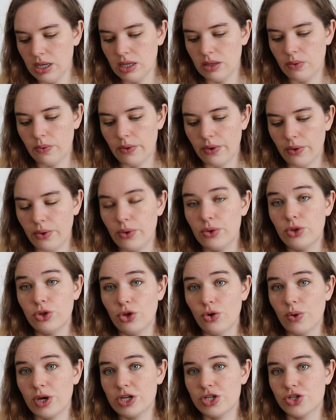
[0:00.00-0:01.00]
The
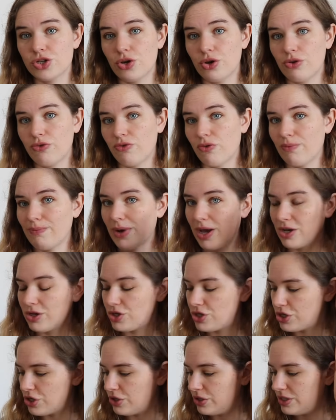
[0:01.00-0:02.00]
Noah shirt from my
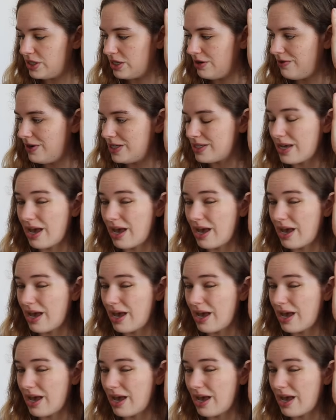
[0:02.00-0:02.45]
shirt series.